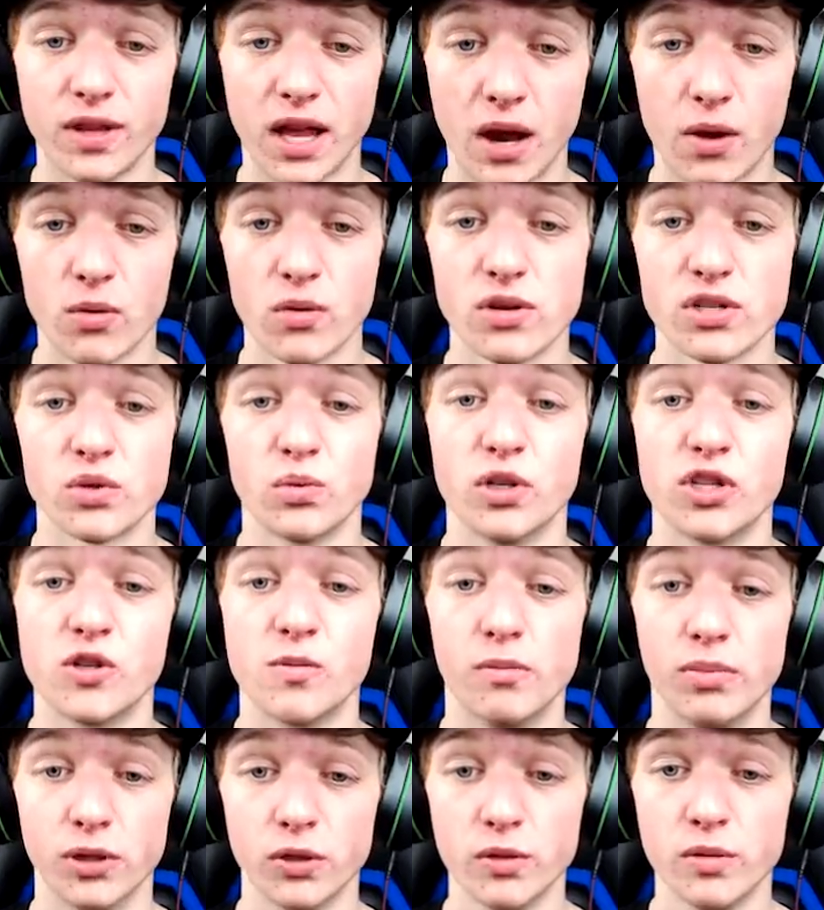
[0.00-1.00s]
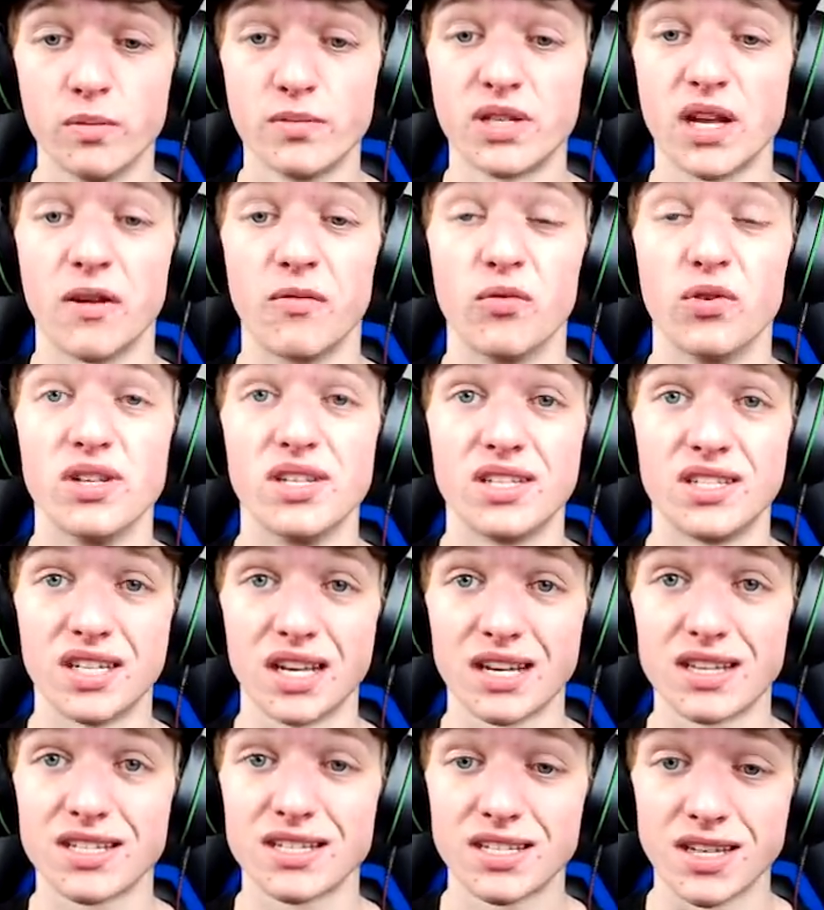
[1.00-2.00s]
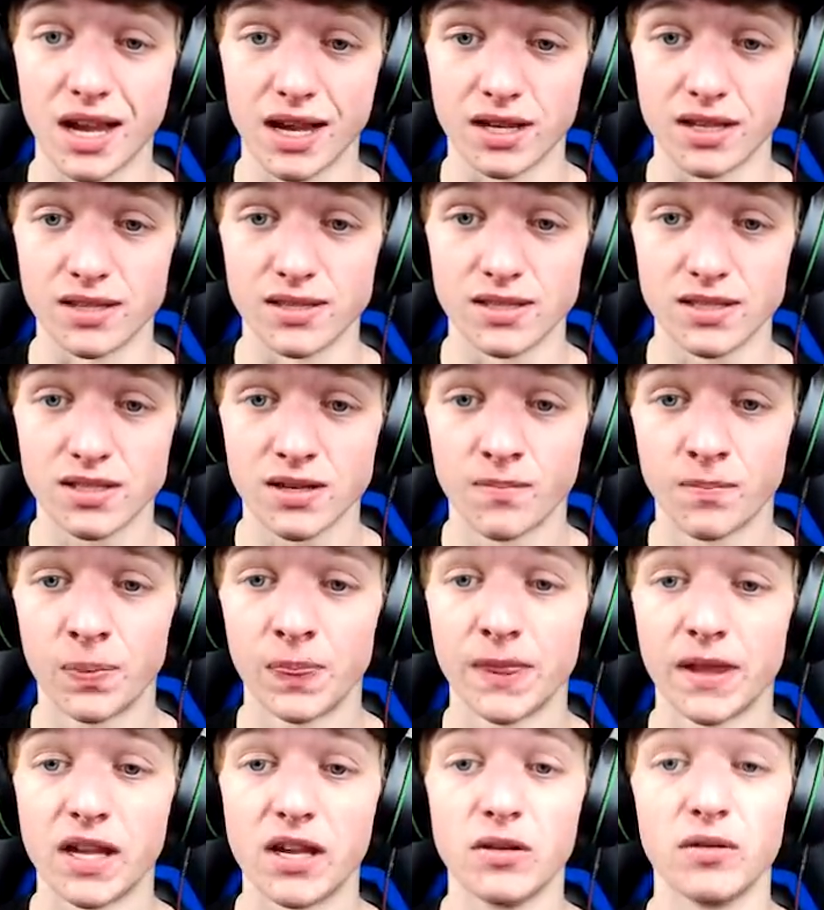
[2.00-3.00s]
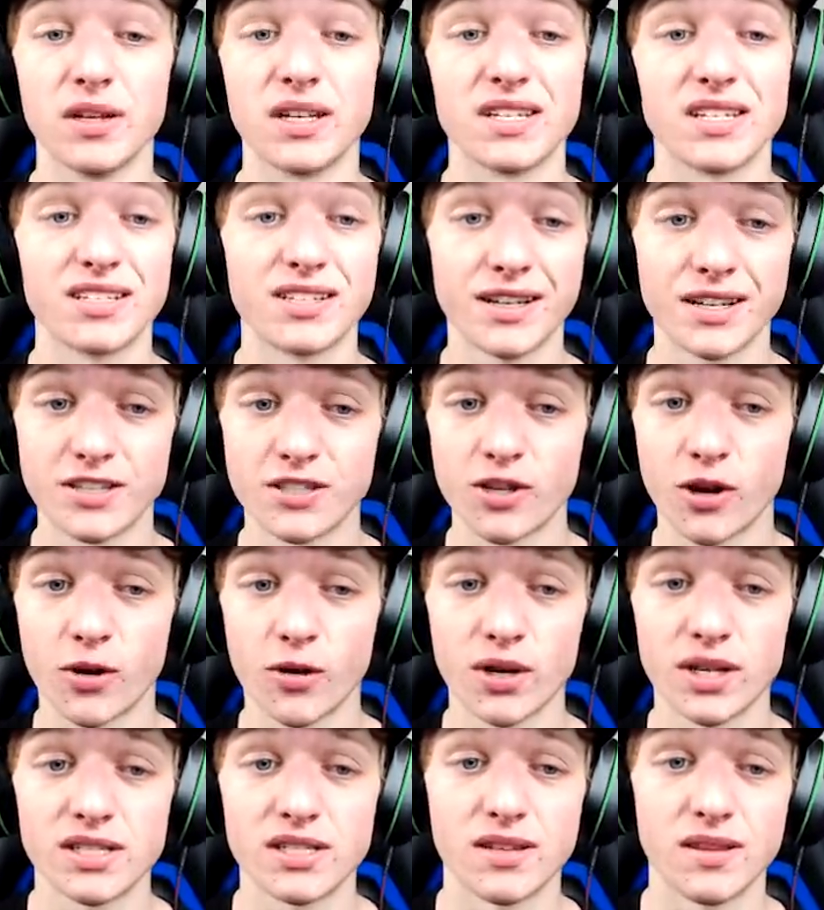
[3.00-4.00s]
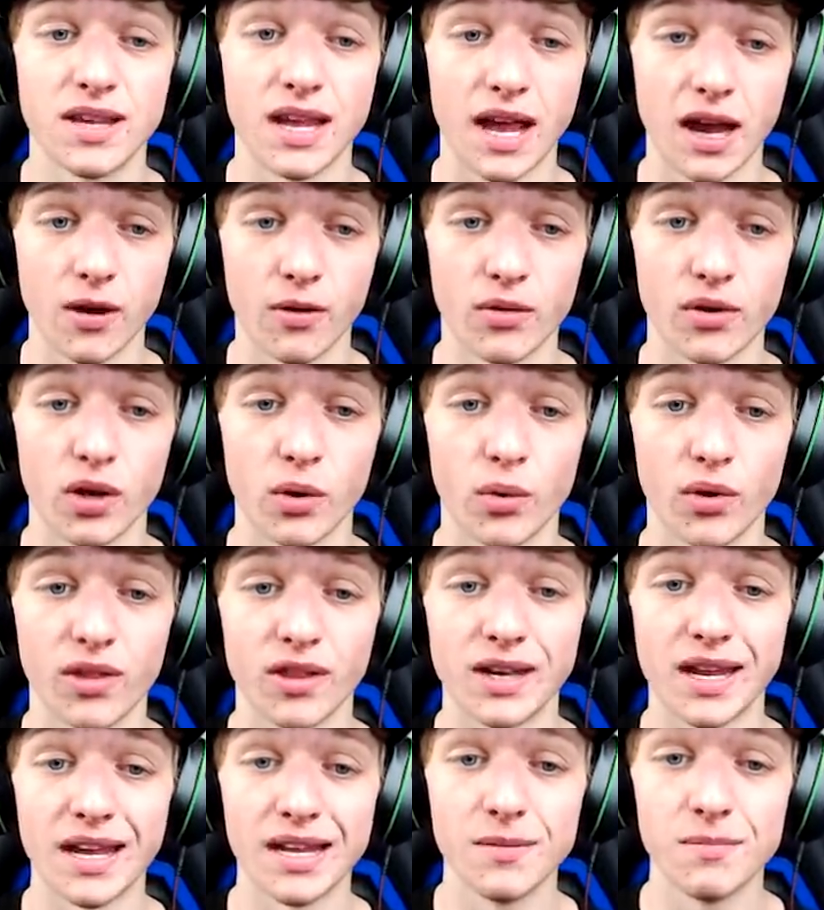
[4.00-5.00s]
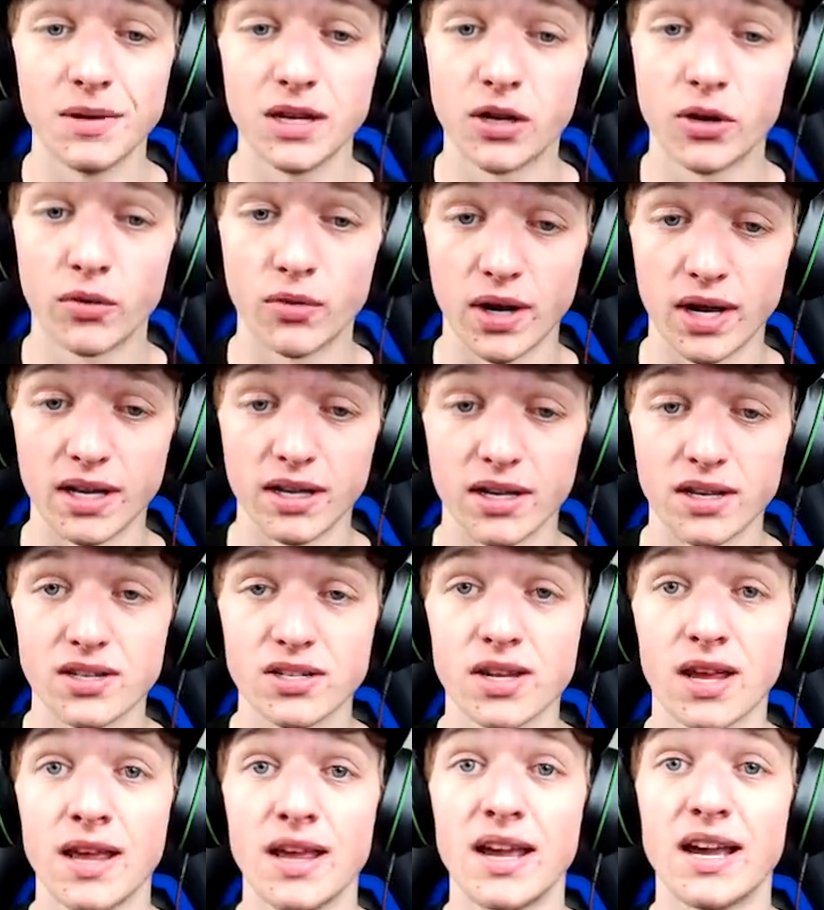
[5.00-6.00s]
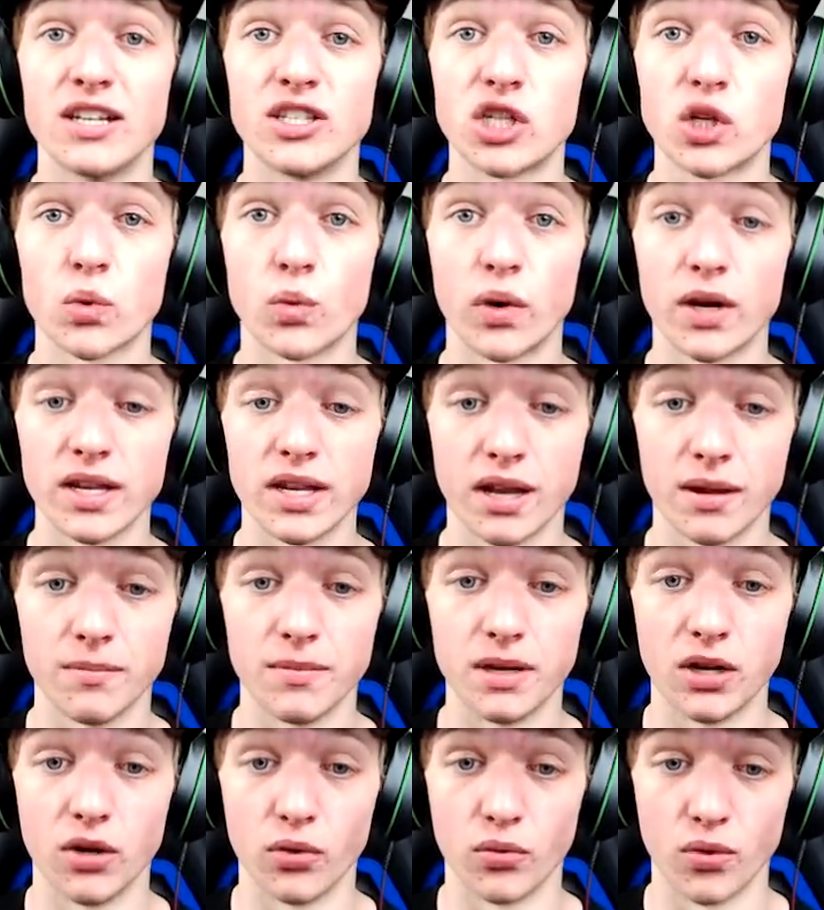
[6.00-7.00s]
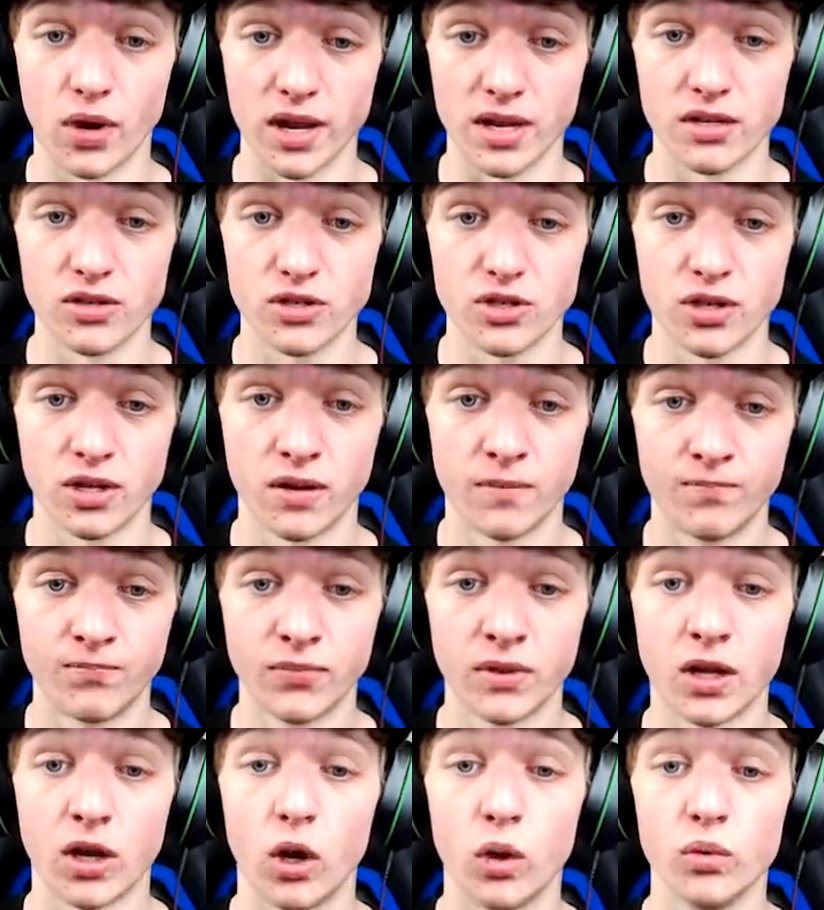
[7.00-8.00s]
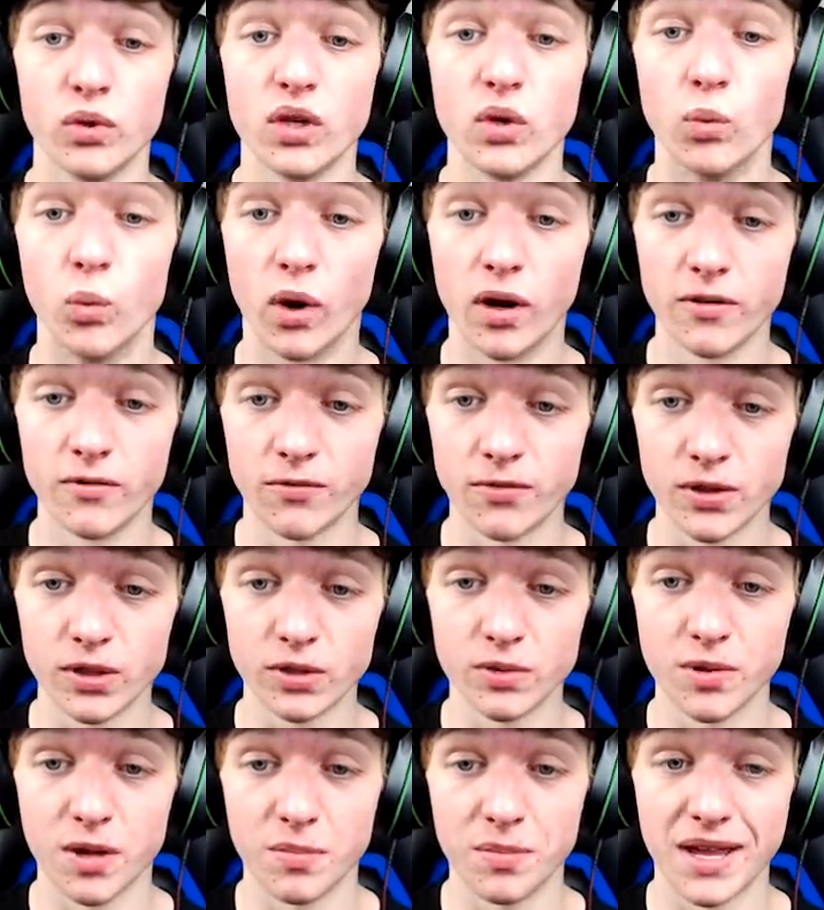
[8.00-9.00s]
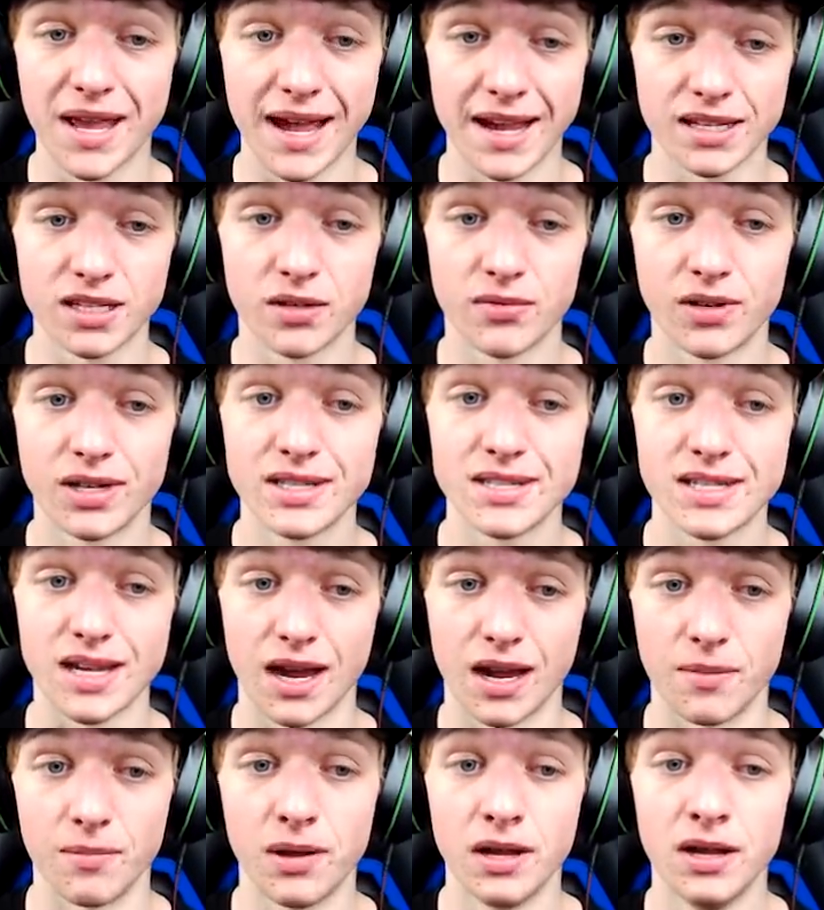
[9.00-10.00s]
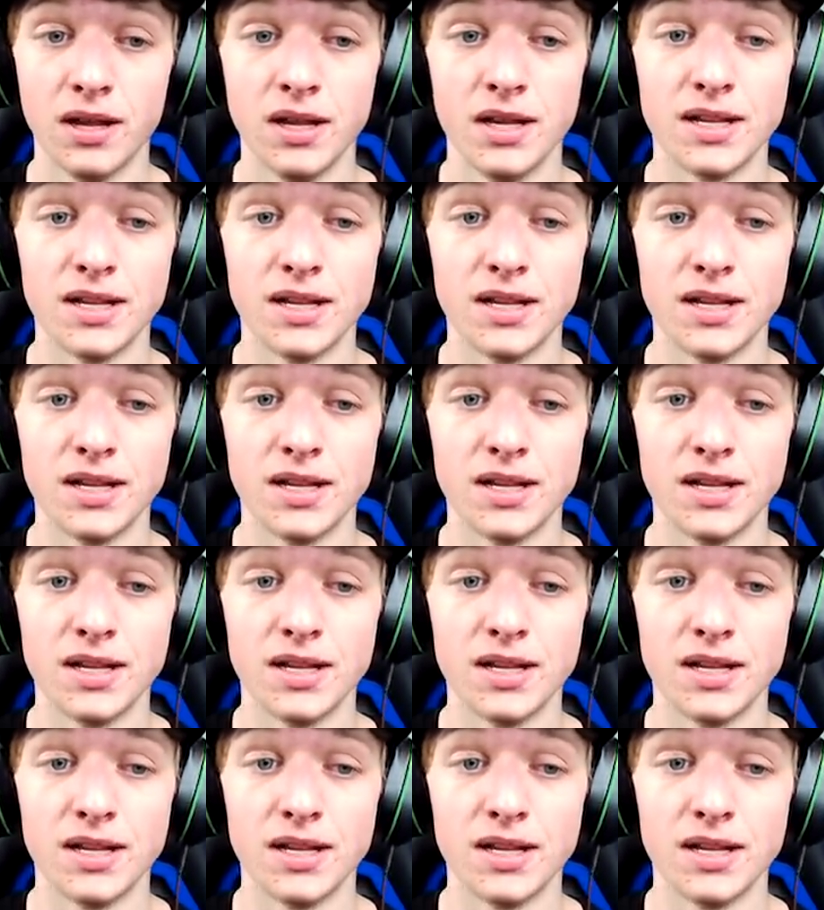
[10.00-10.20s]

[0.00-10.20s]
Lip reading: flowers which blooms every 6 seconds, healing 6 targets in the area with an 8-meter radius and 28-meter range. Only one field may be active at a time.